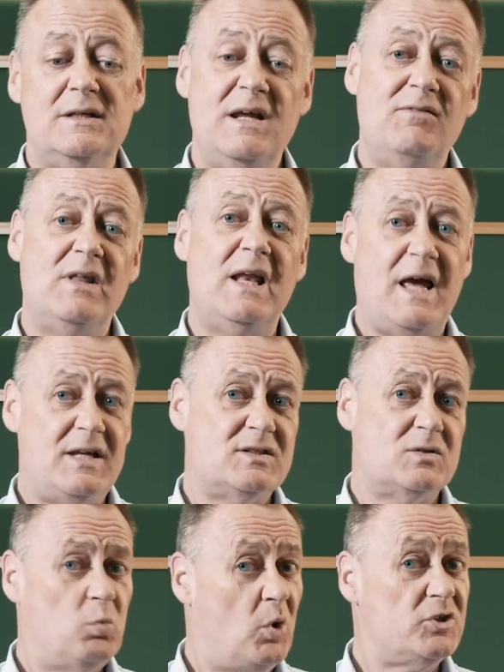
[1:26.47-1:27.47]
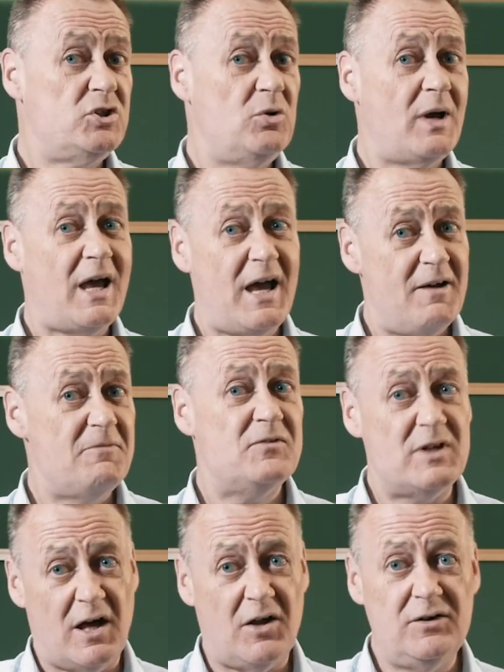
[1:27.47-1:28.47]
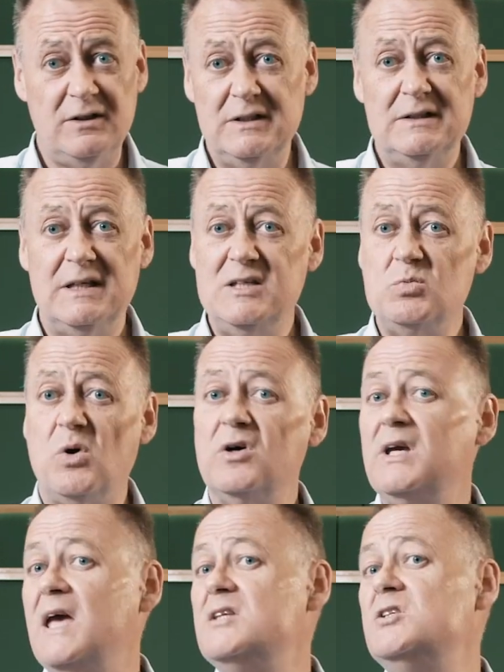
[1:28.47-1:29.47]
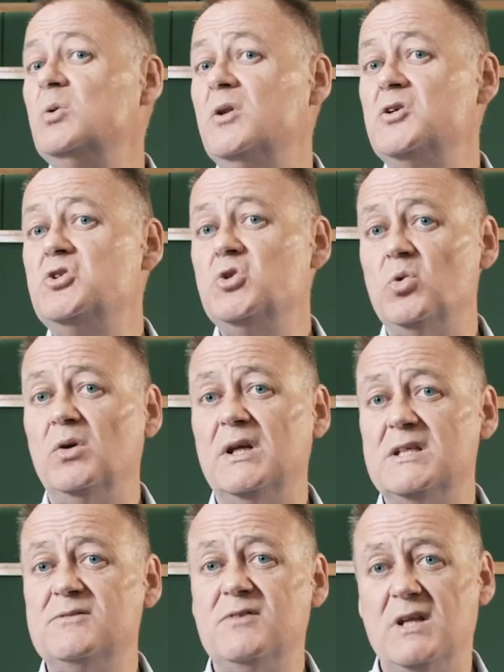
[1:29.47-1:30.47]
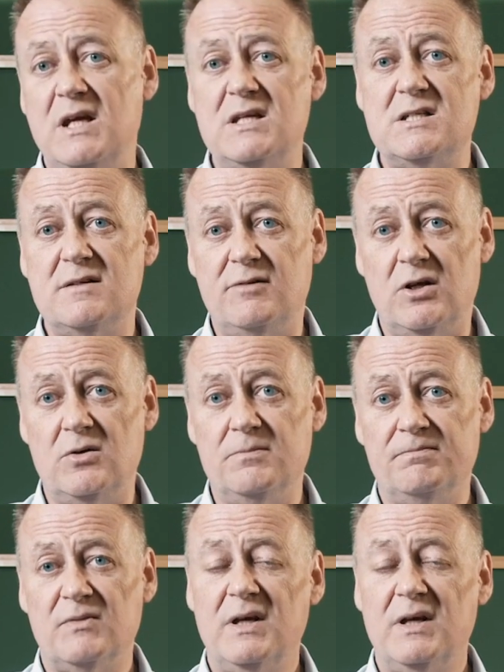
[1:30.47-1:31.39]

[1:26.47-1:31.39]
Nevertheless, what you have done is what gets you on the shortlist for the interview.